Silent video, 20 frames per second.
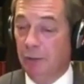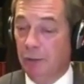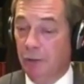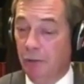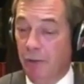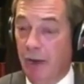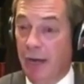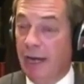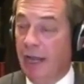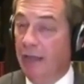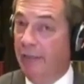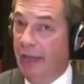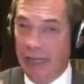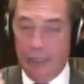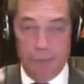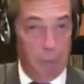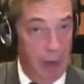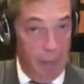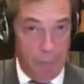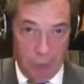already, and
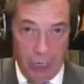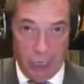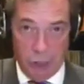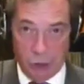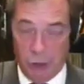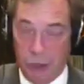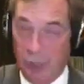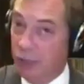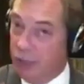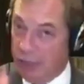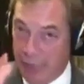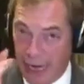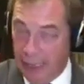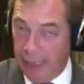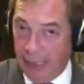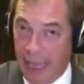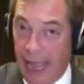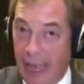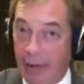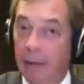that's my prediction. I'll say it
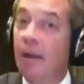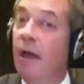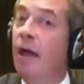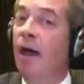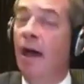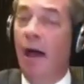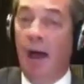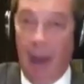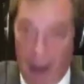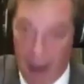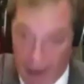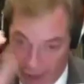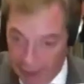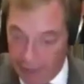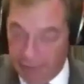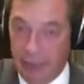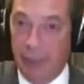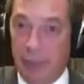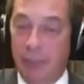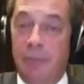again. I
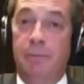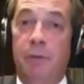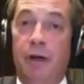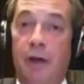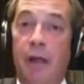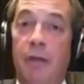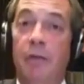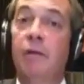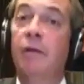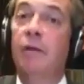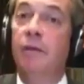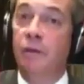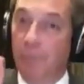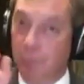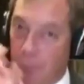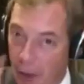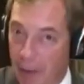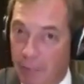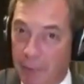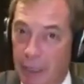think tomorrow the
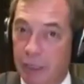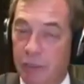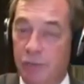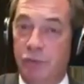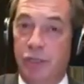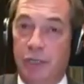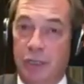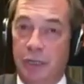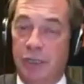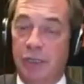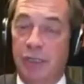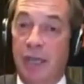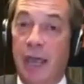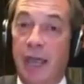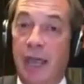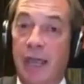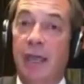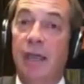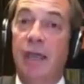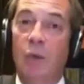Prime Minister is going to
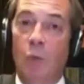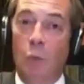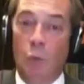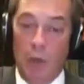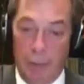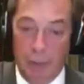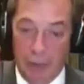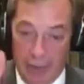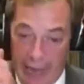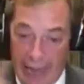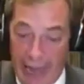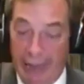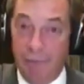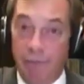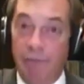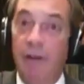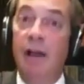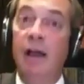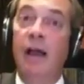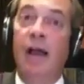say we will
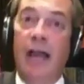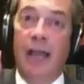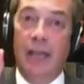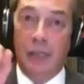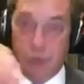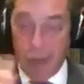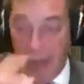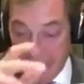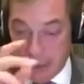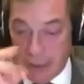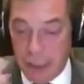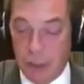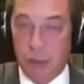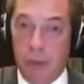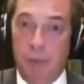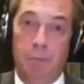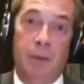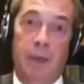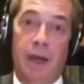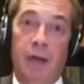have a
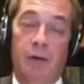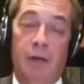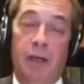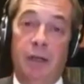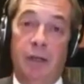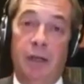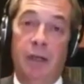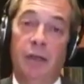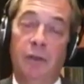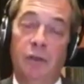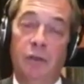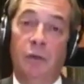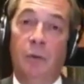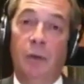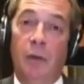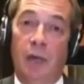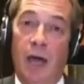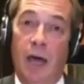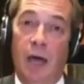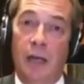transition period that
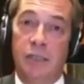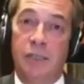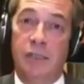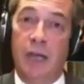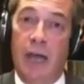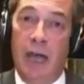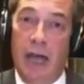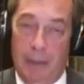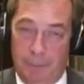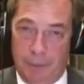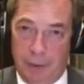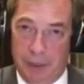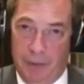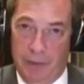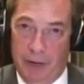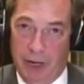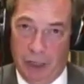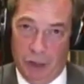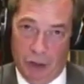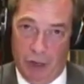will last up to
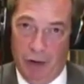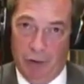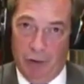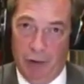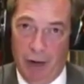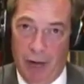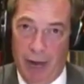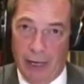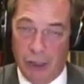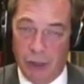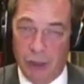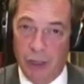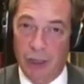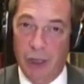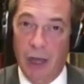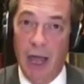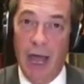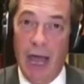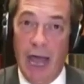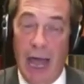the next general
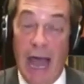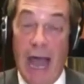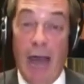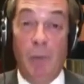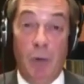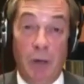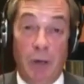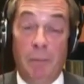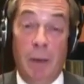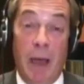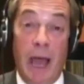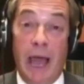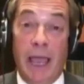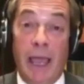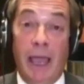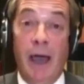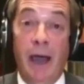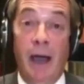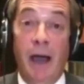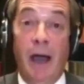election, and we'll
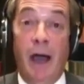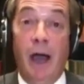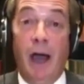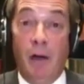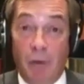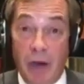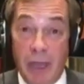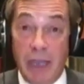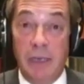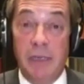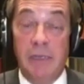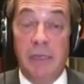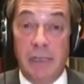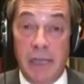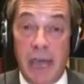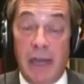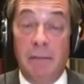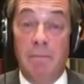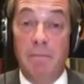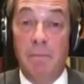pay our 8 to
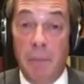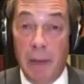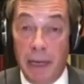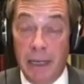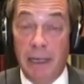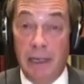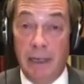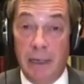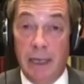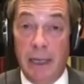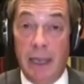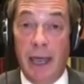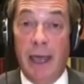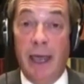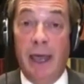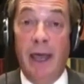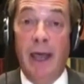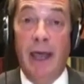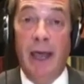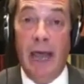10 billion a
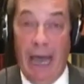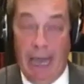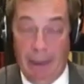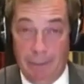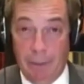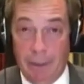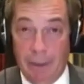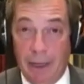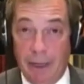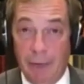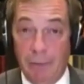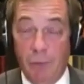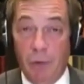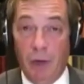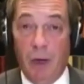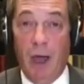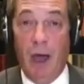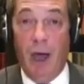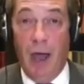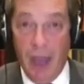year happily.
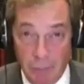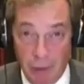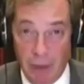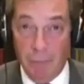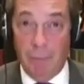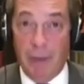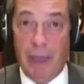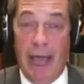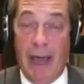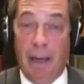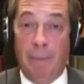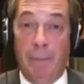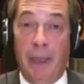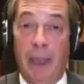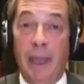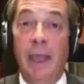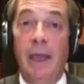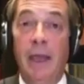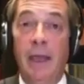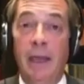Well, I won't be
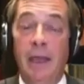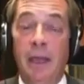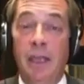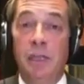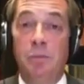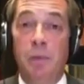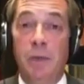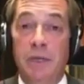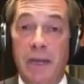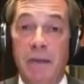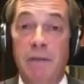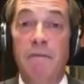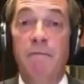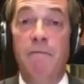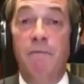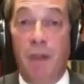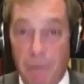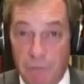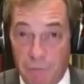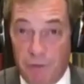happy, because we
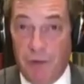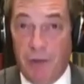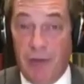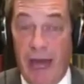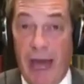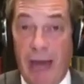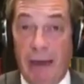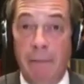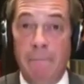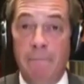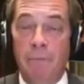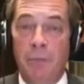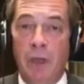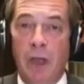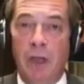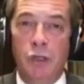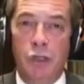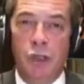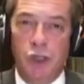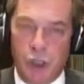didn't vote for that,
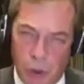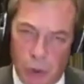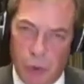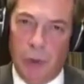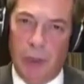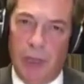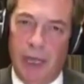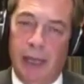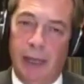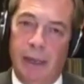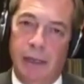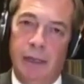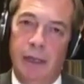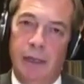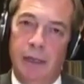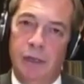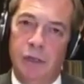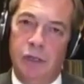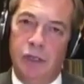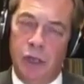and surely
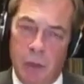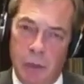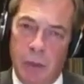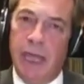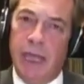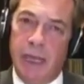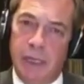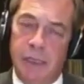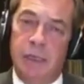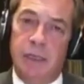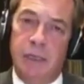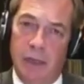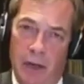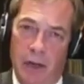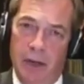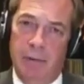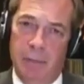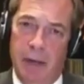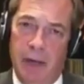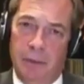2 years and
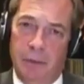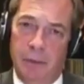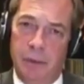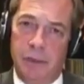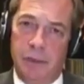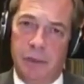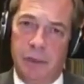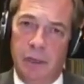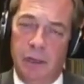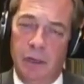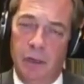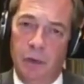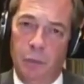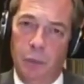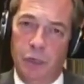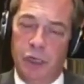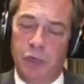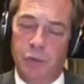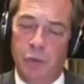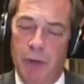9 months,
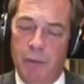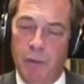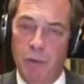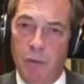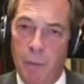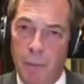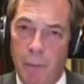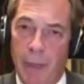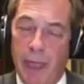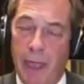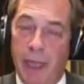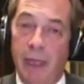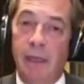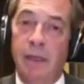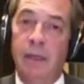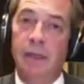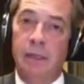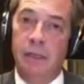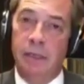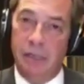which is where we will be
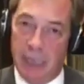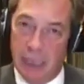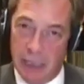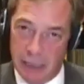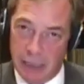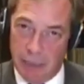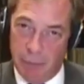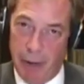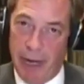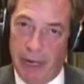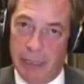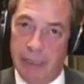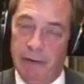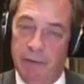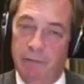since the Brexit